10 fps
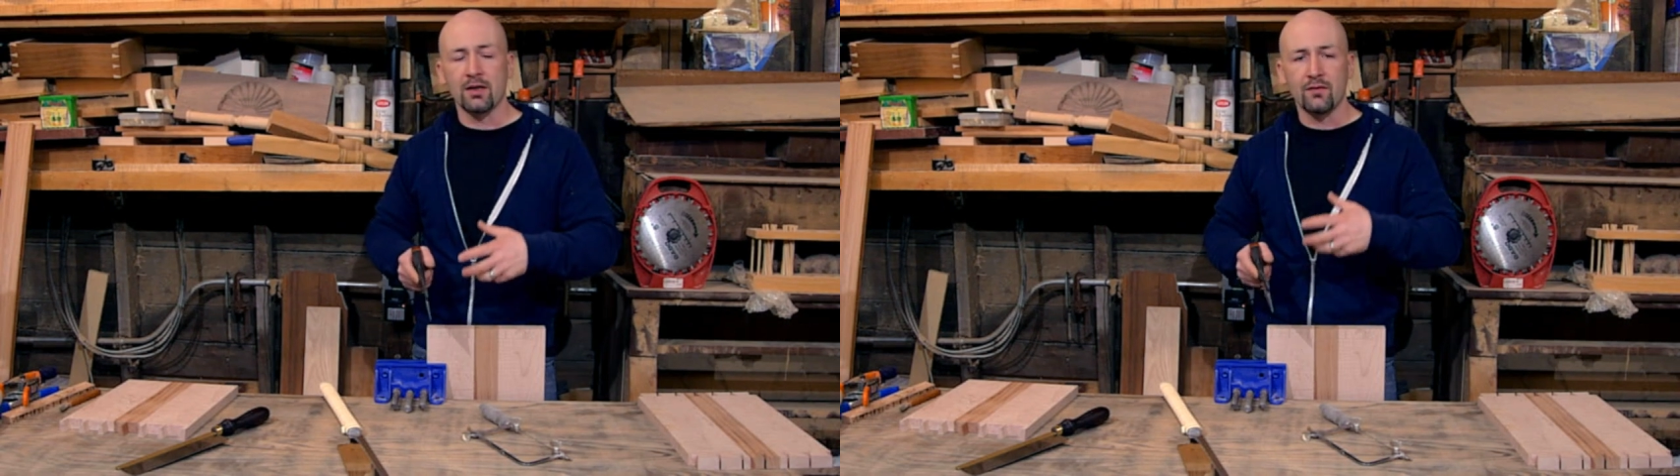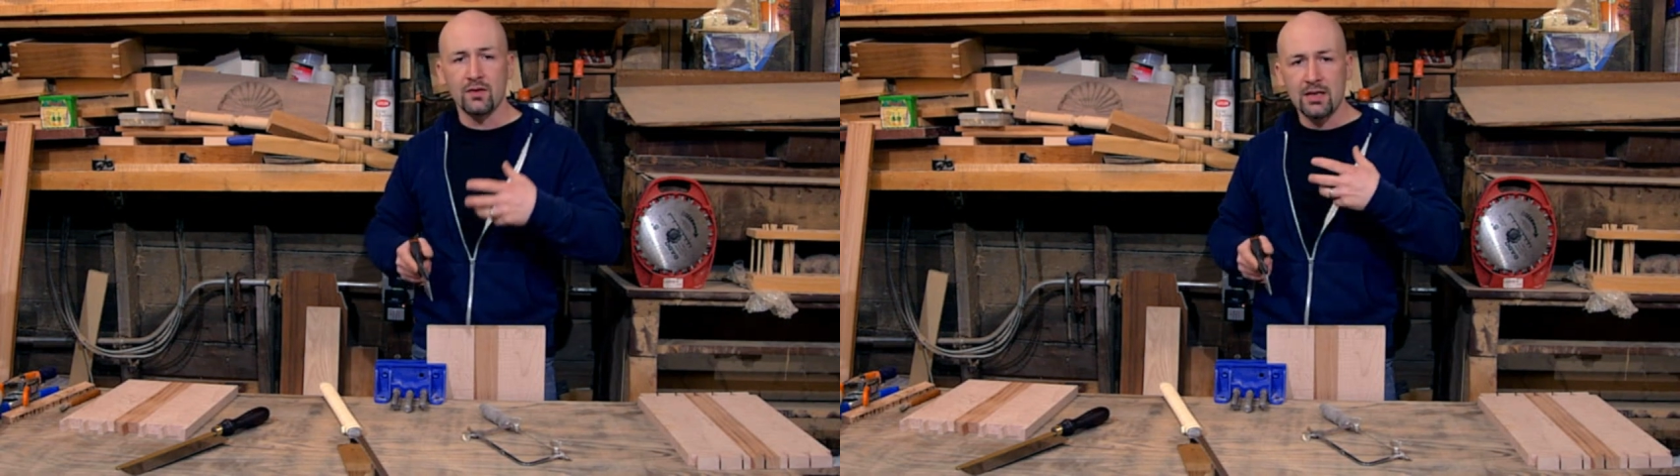
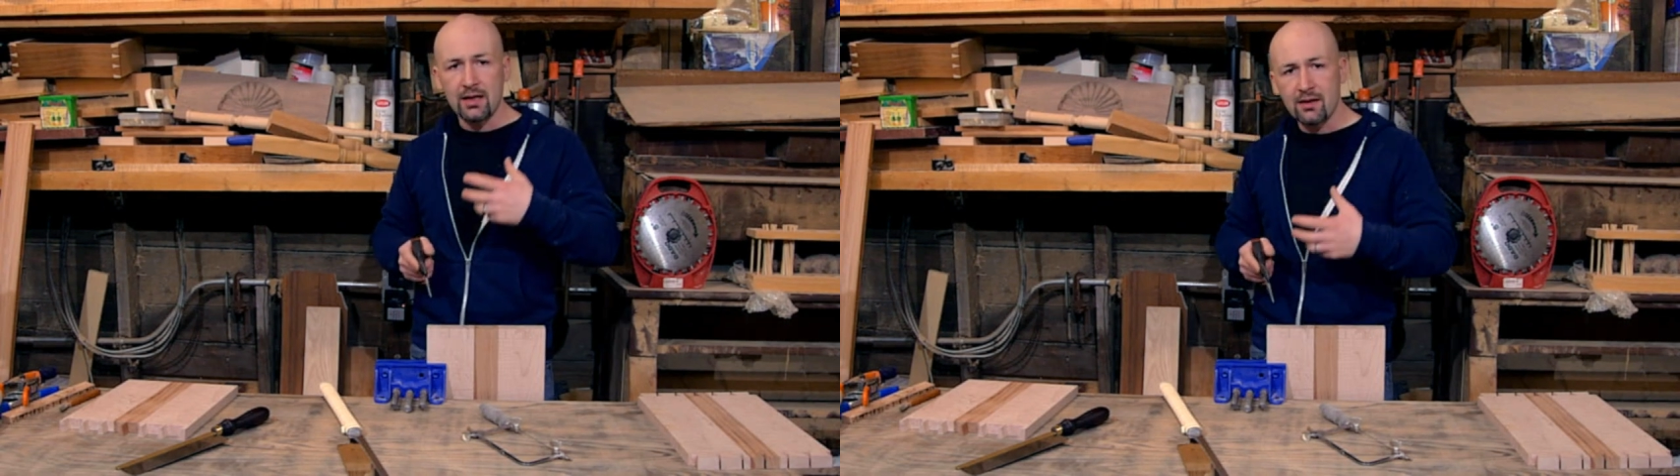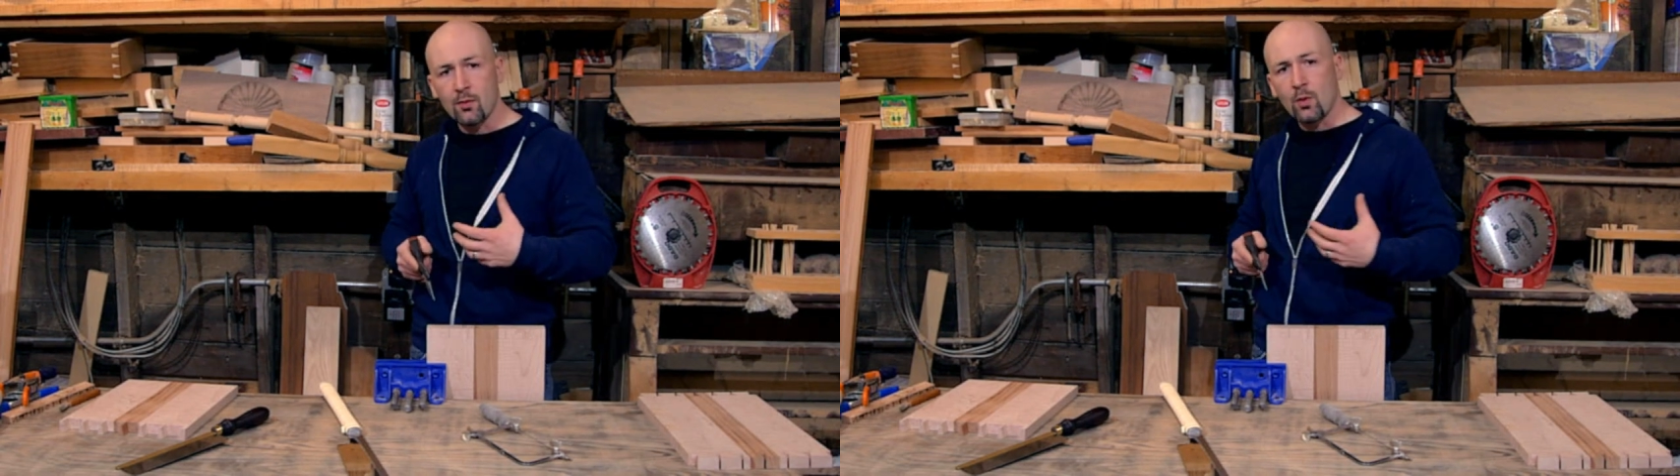If you
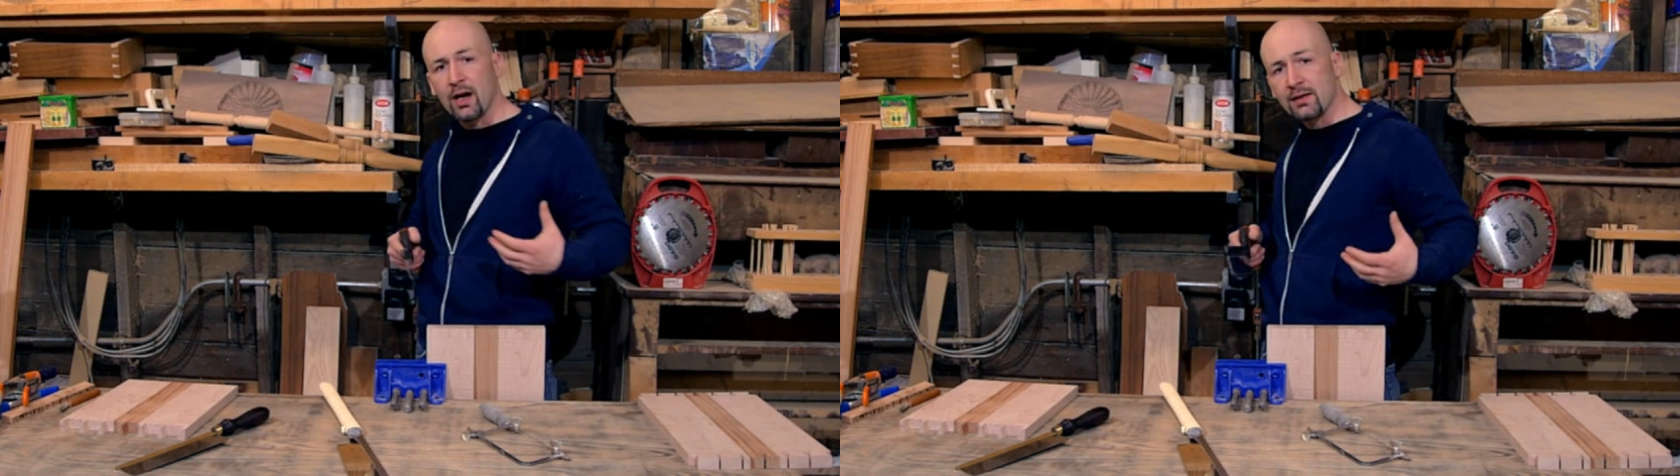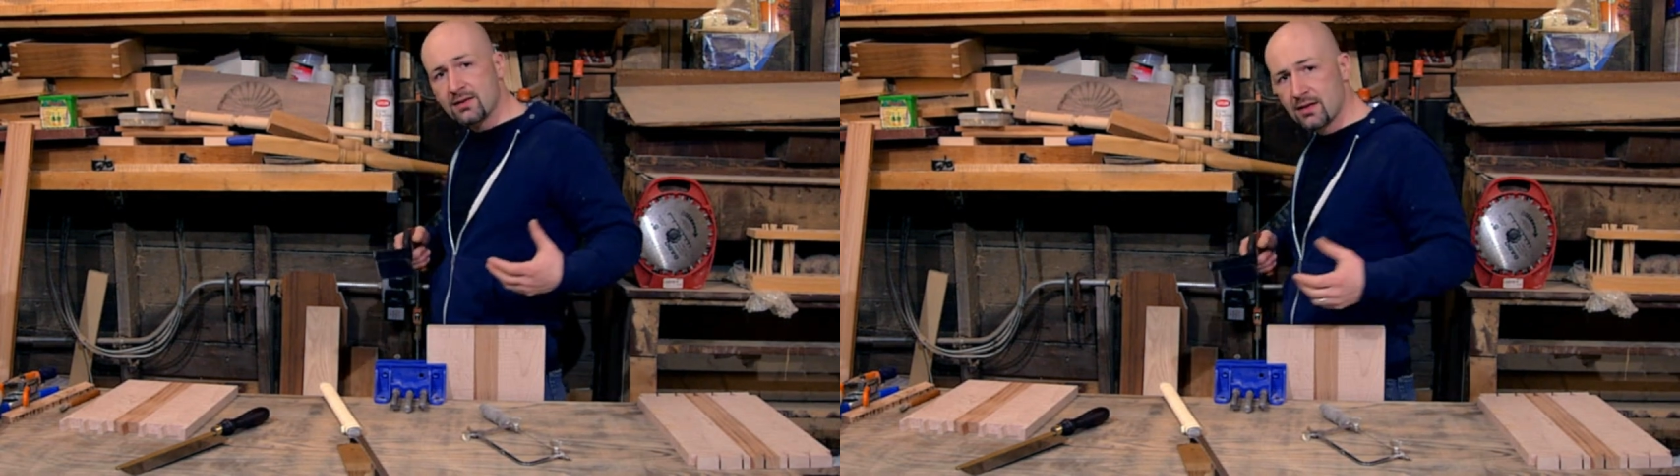take that
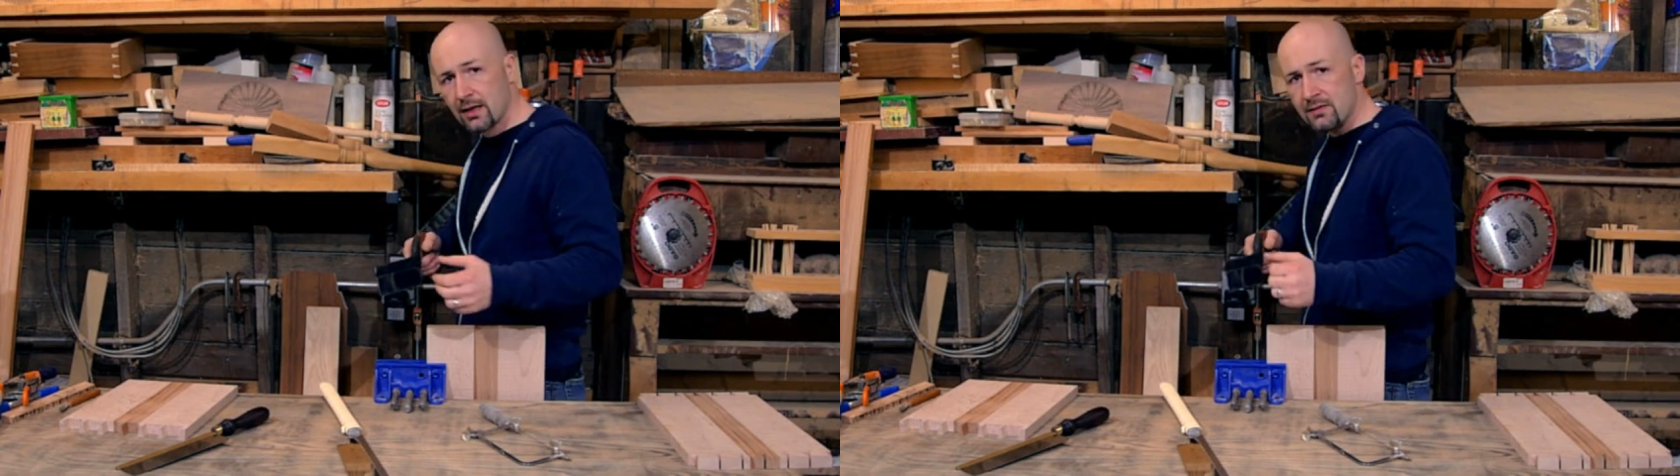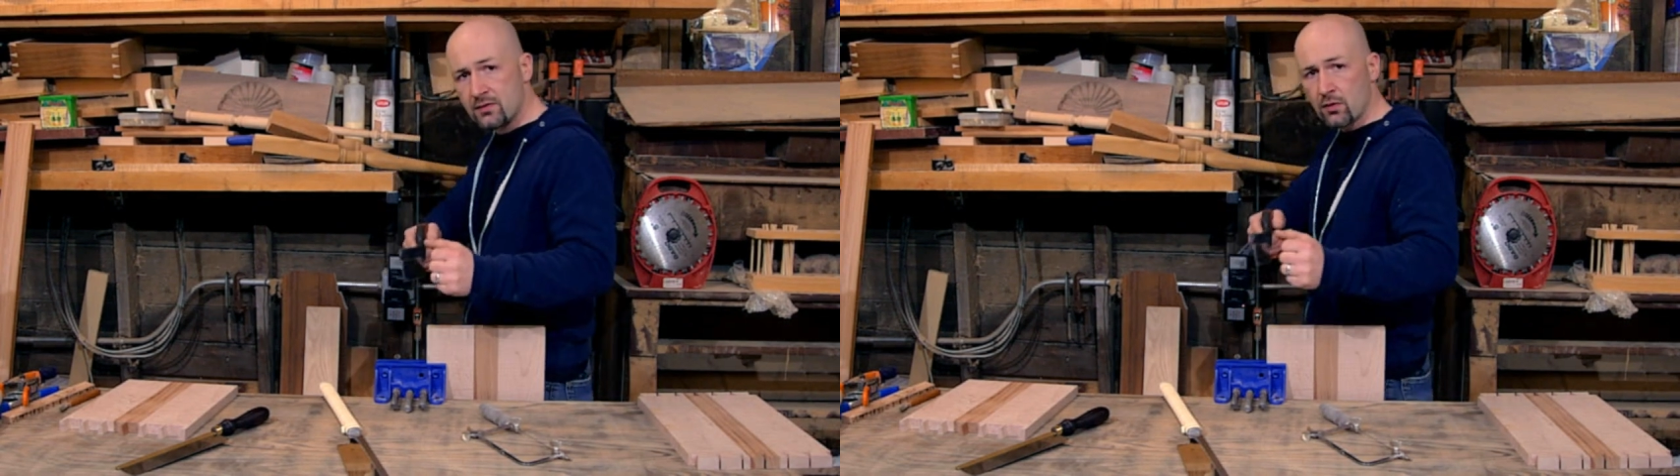wide
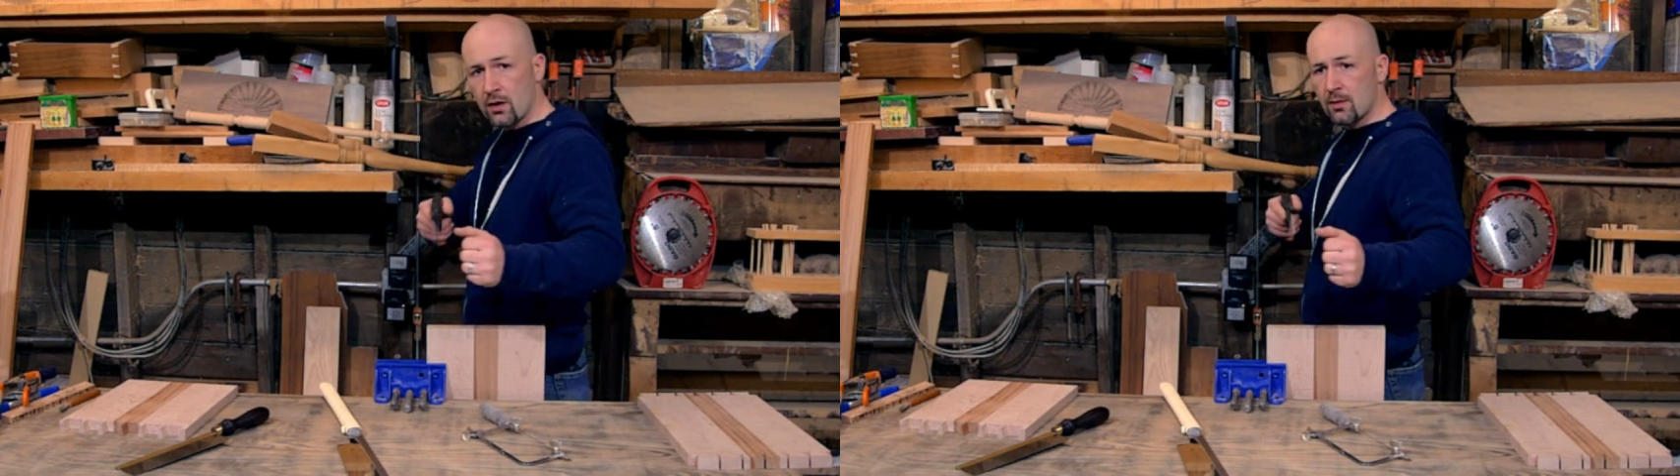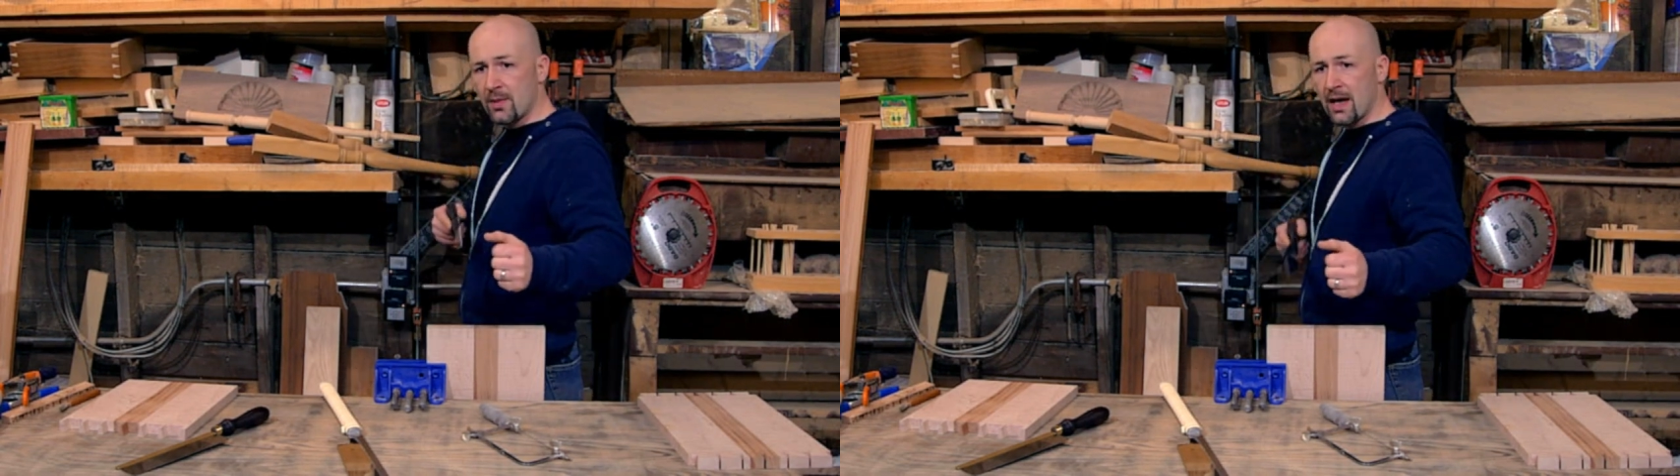stance
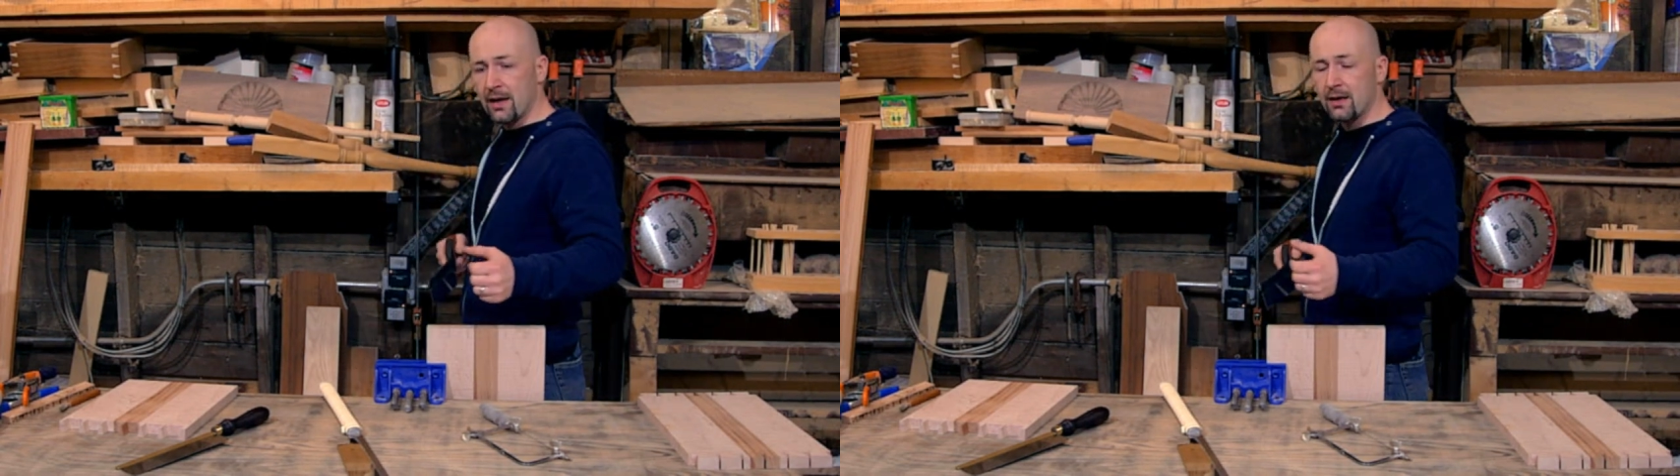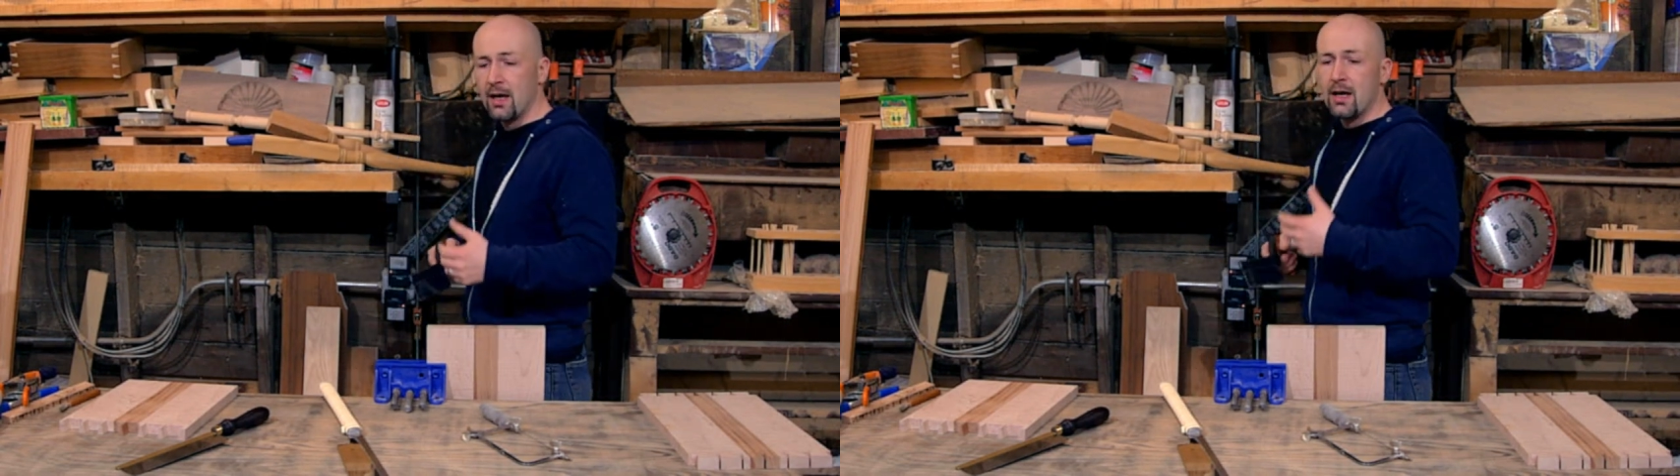drawing back,